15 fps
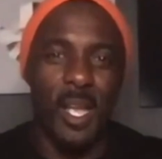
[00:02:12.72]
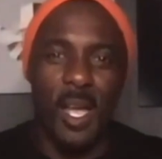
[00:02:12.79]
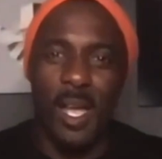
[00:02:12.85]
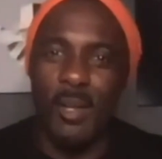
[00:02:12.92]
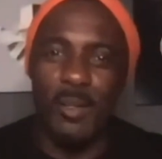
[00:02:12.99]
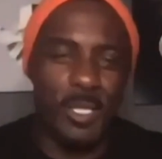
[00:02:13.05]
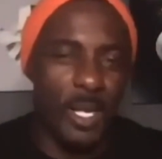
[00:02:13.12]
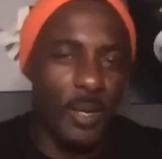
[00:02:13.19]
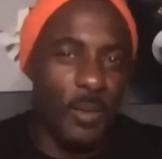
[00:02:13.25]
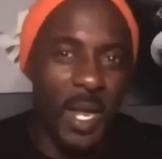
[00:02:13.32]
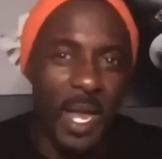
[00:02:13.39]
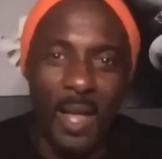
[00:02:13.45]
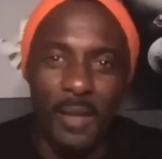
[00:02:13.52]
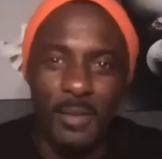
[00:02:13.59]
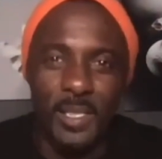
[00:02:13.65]
I was like, we
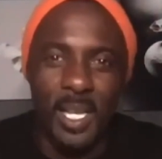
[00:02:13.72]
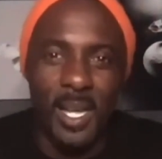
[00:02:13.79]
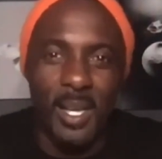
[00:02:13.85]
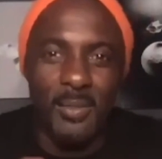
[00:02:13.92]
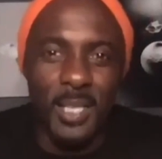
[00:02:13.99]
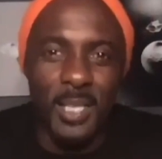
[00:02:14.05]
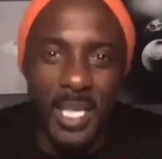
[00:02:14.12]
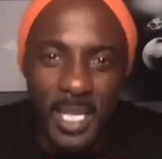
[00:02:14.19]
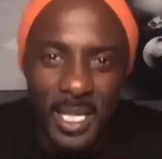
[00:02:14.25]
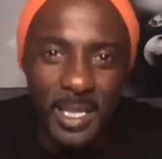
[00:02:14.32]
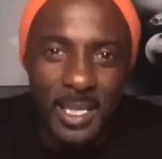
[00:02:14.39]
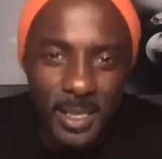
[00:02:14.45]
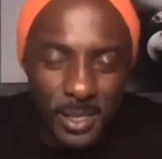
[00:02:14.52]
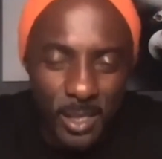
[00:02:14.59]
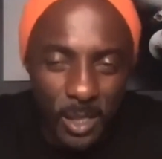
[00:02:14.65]
have to have that in.
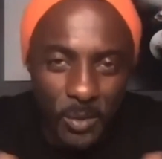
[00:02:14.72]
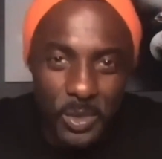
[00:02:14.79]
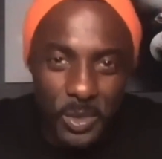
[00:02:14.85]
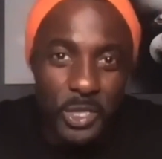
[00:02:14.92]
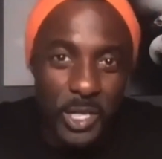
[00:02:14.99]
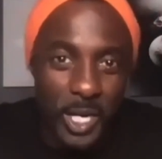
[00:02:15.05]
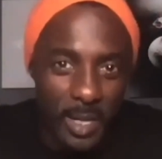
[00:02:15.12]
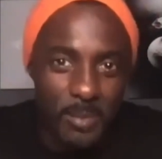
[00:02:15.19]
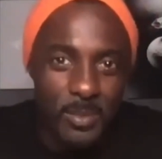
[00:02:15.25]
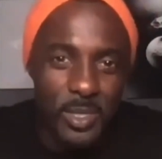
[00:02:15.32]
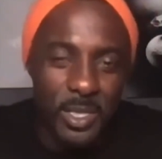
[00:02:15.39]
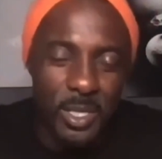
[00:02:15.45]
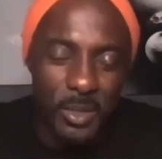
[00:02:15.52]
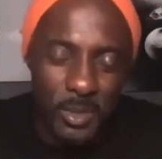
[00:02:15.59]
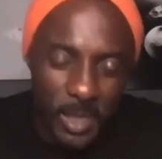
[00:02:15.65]
And so was James,
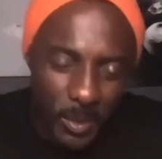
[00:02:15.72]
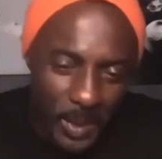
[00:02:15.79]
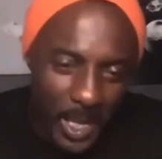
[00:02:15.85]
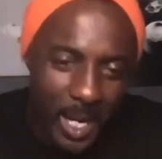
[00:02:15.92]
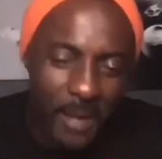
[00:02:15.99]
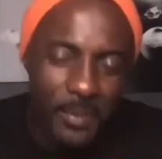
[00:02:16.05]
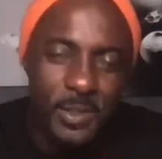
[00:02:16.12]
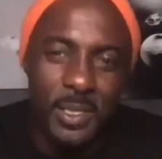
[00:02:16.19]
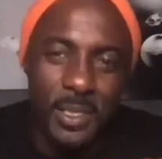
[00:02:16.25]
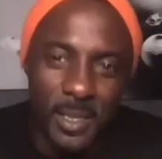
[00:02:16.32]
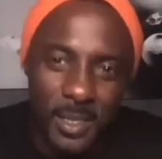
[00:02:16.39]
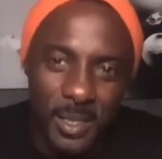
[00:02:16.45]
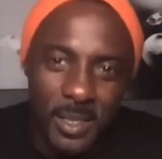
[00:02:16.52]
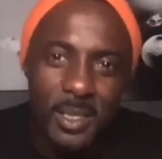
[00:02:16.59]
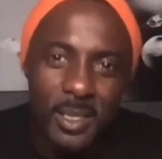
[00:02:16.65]
you know, is that like, we have to
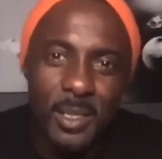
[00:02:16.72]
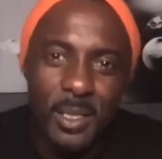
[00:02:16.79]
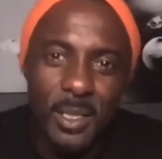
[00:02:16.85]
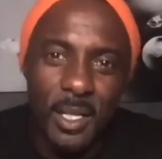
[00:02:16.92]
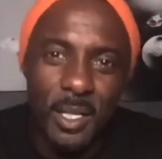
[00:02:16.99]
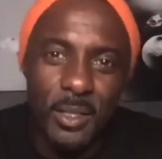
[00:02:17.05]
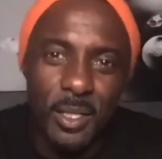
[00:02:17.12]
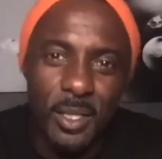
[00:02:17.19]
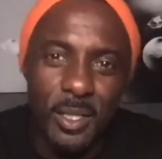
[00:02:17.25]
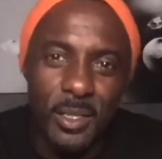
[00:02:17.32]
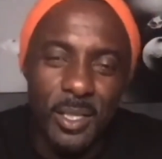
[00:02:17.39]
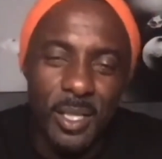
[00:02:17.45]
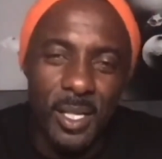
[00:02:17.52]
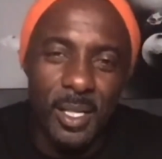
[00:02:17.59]
nurture that.